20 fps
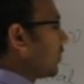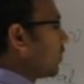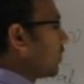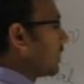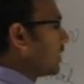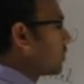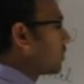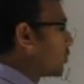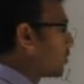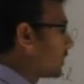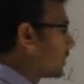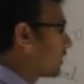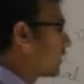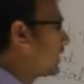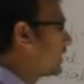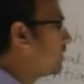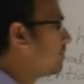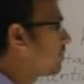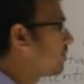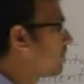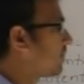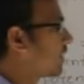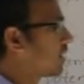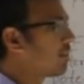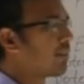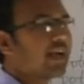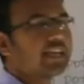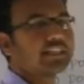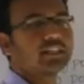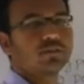is possessing the
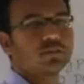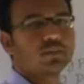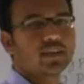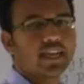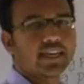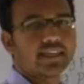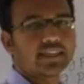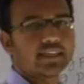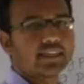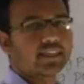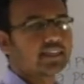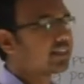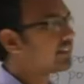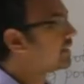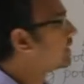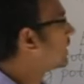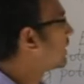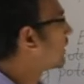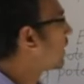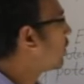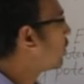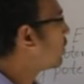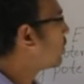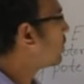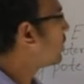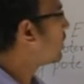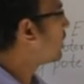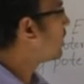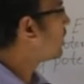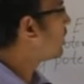maximum kinetic energy.
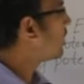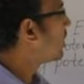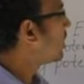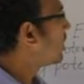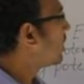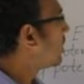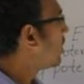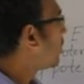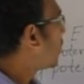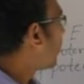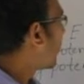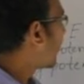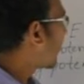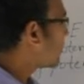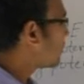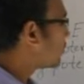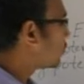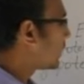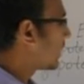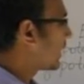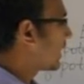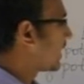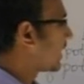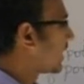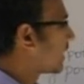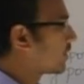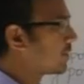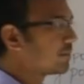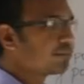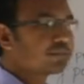Now, what I'm doing here,